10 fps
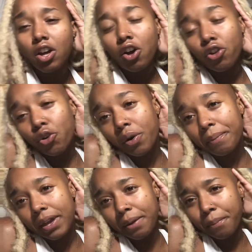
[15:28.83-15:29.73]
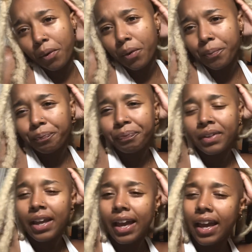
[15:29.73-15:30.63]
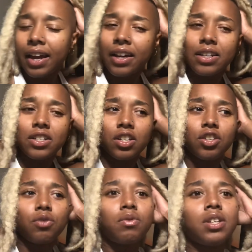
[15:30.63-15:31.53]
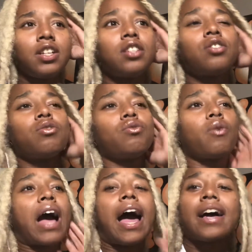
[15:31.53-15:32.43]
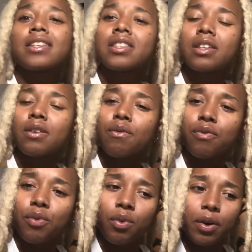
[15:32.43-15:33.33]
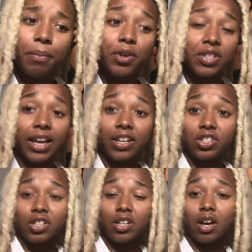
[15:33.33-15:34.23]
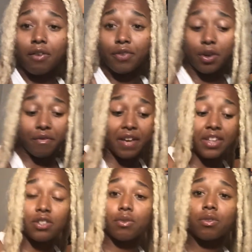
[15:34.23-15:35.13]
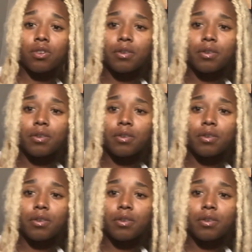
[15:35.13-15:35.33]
your people, and you need to ask them for protection of your vessel,